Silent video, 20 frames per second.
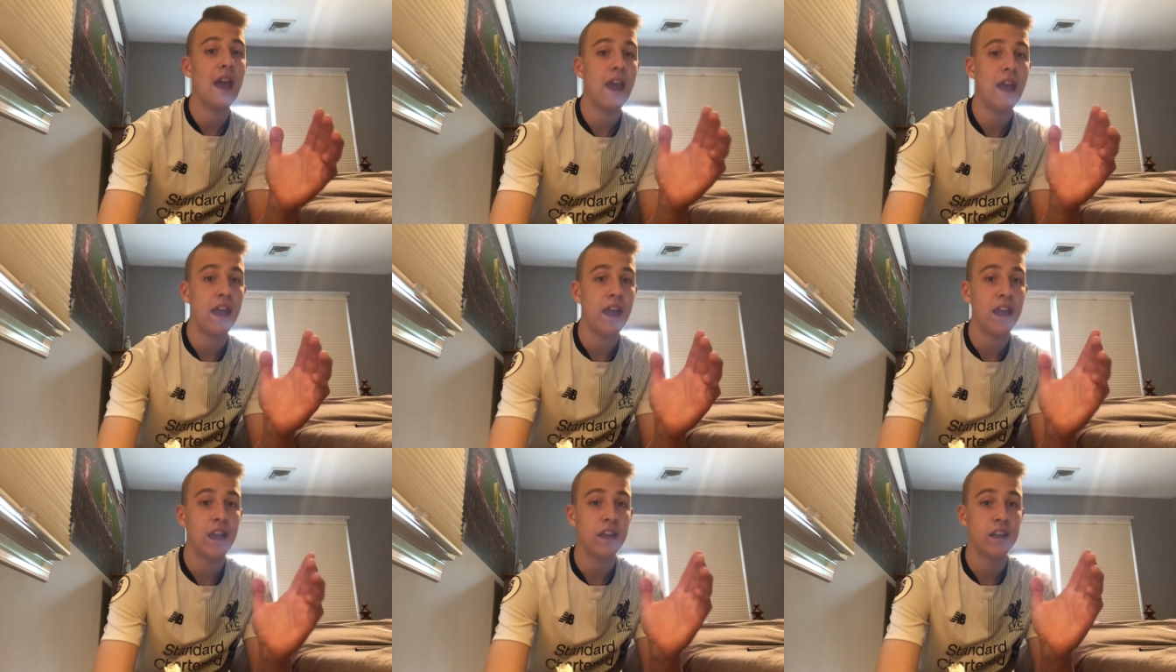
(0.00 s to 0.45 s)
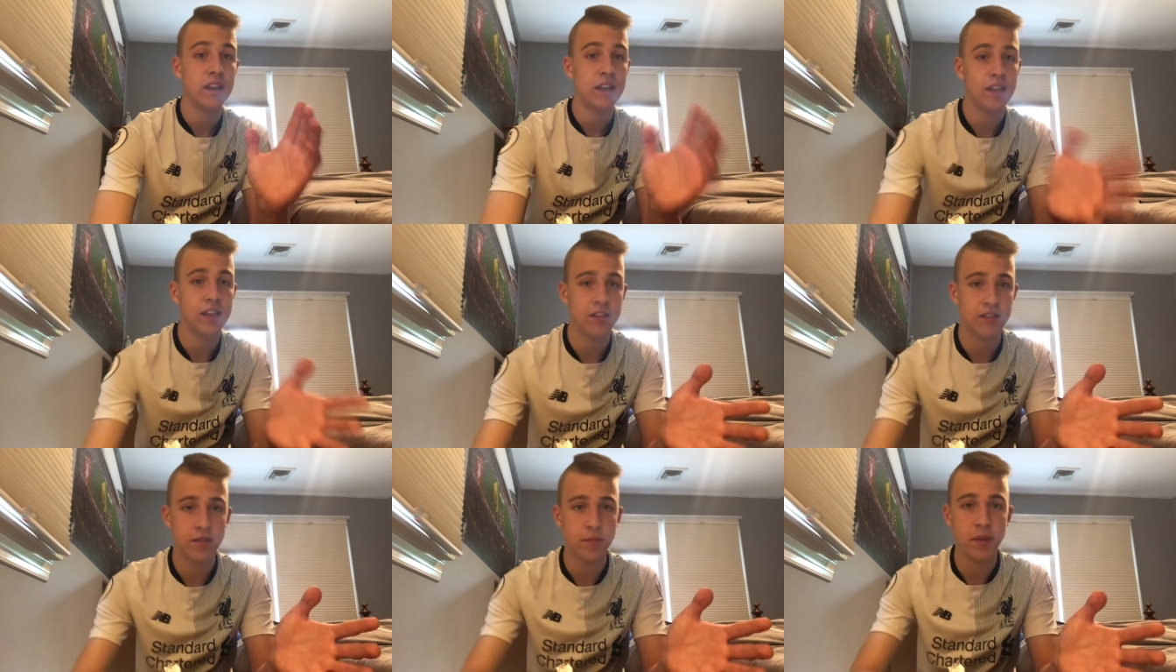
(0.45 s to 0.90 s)
and
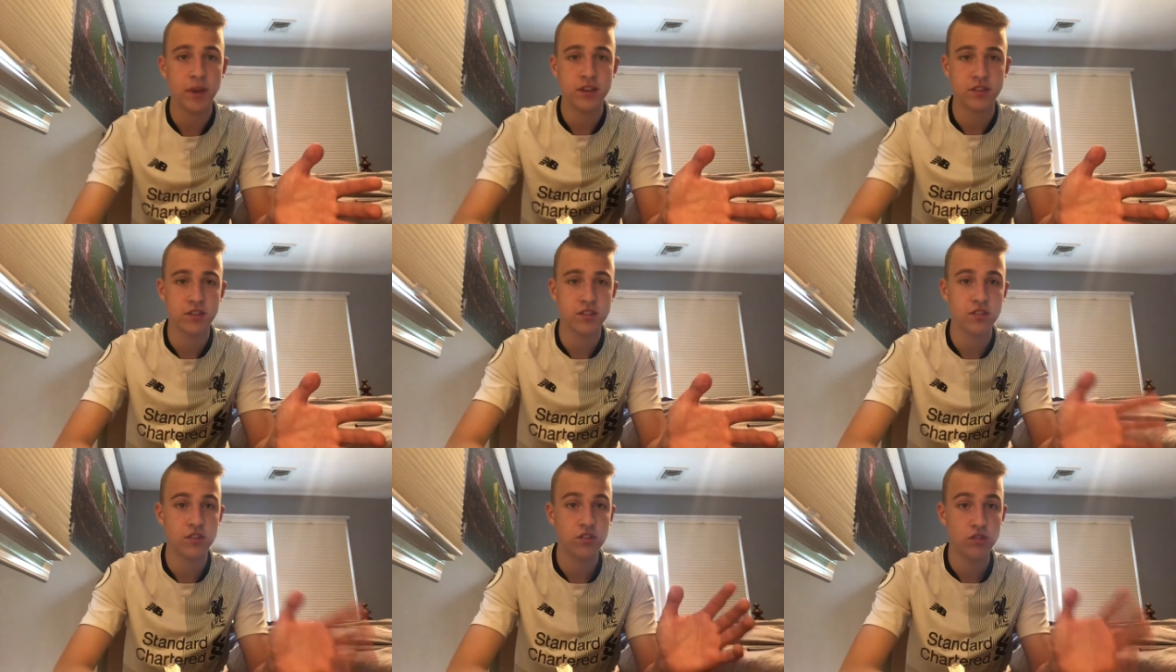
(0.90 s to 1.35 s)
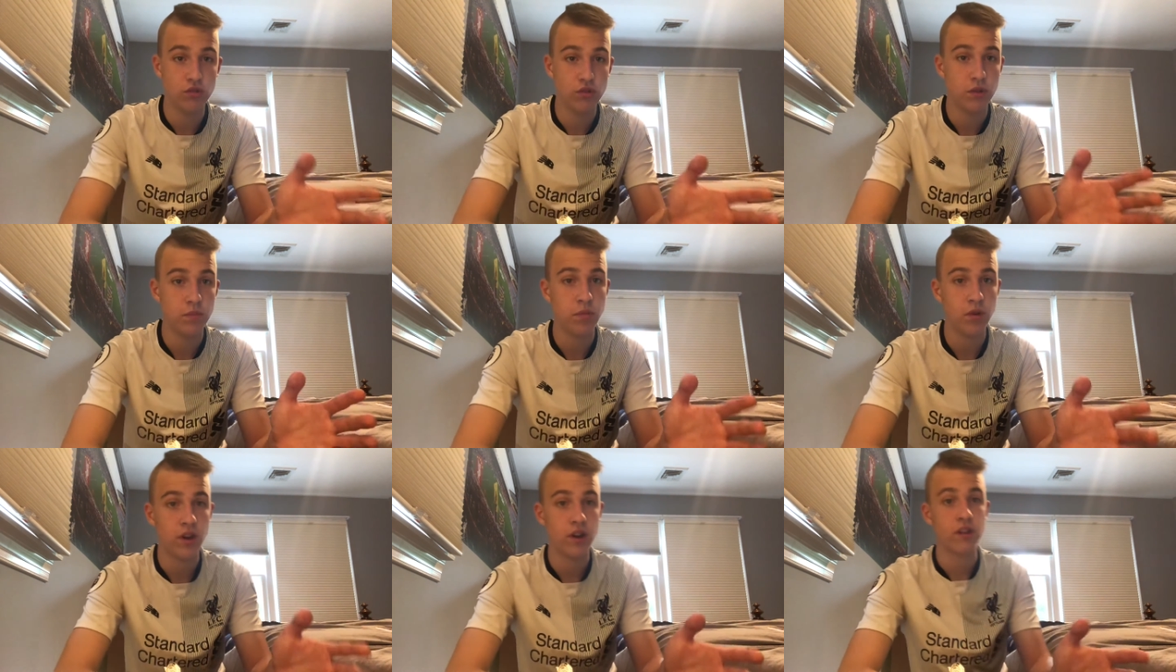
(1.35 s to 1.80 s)
he's the best
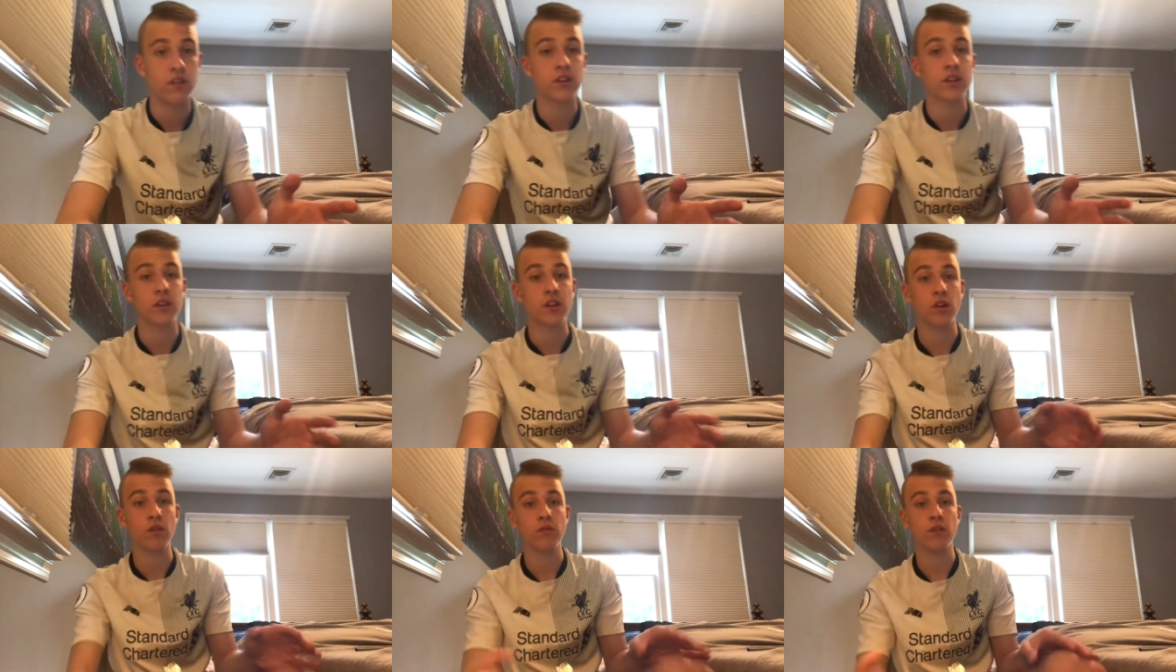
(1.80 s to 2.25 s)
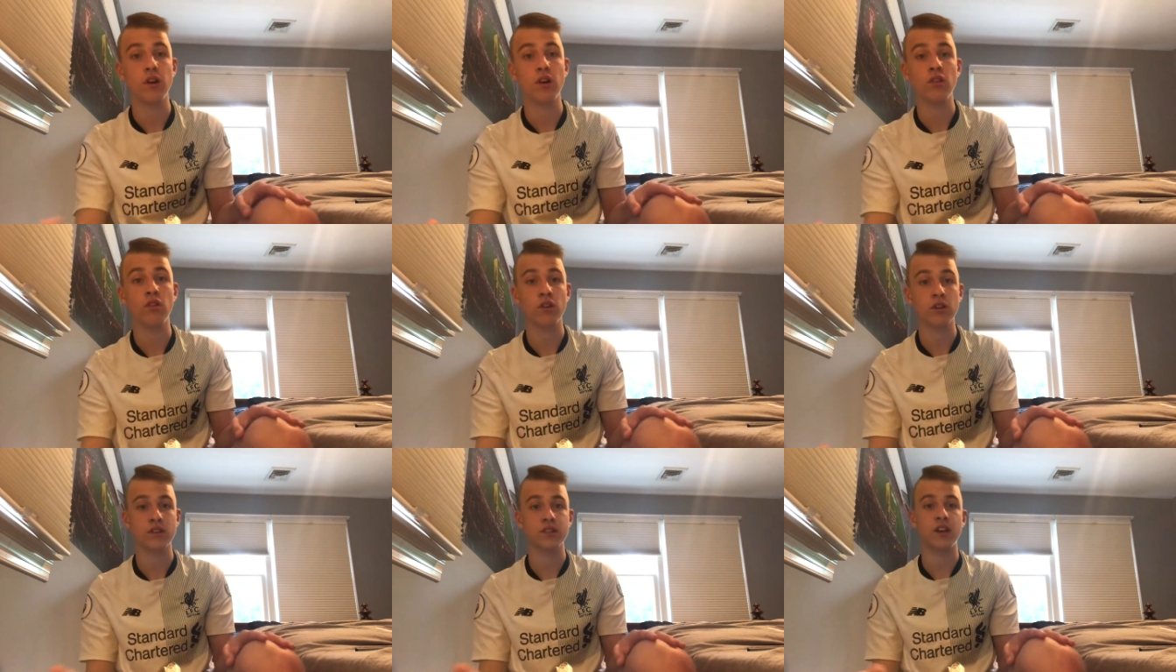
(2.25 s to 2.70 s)
suited player to go
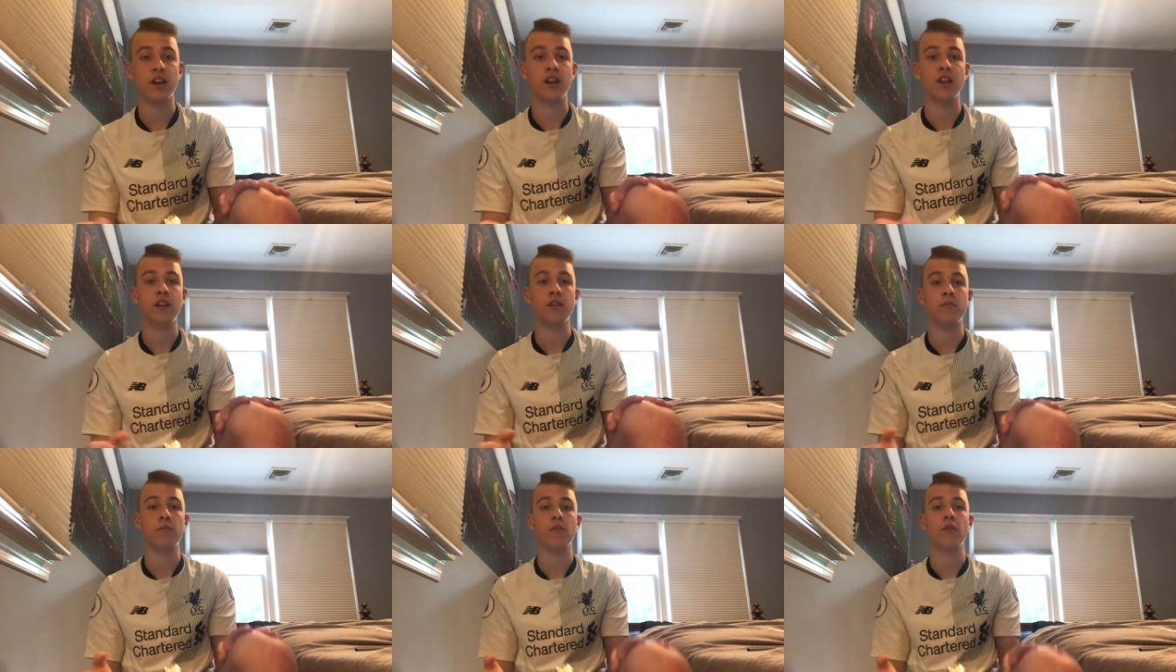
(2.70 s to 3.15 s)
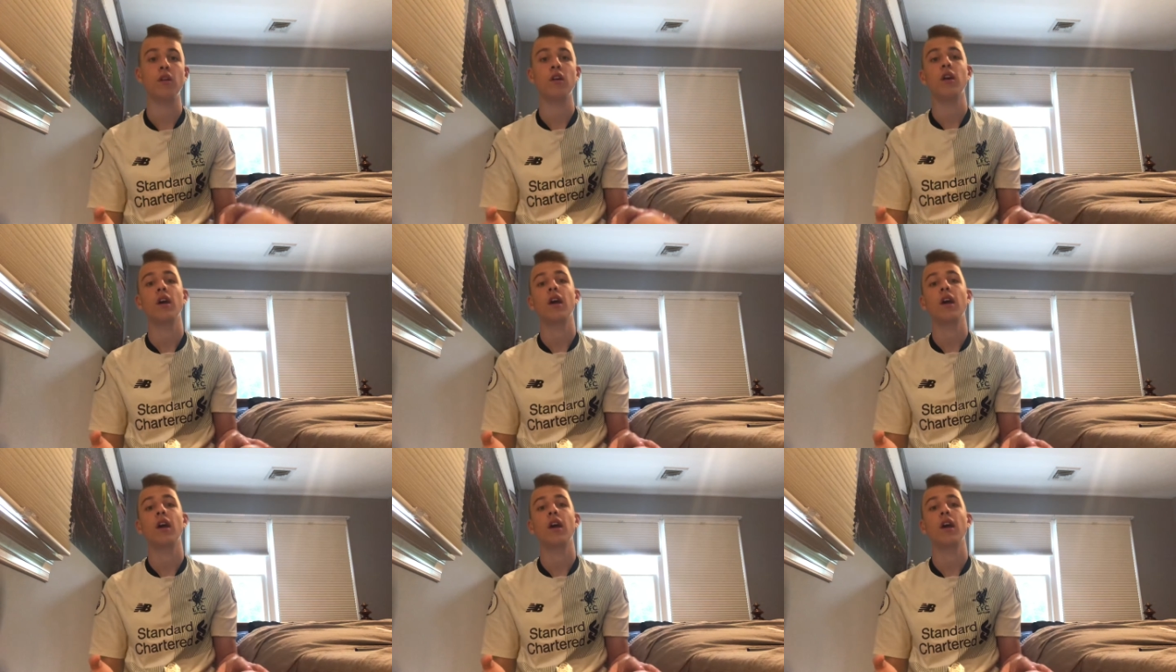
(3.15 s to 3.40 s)
alongside him.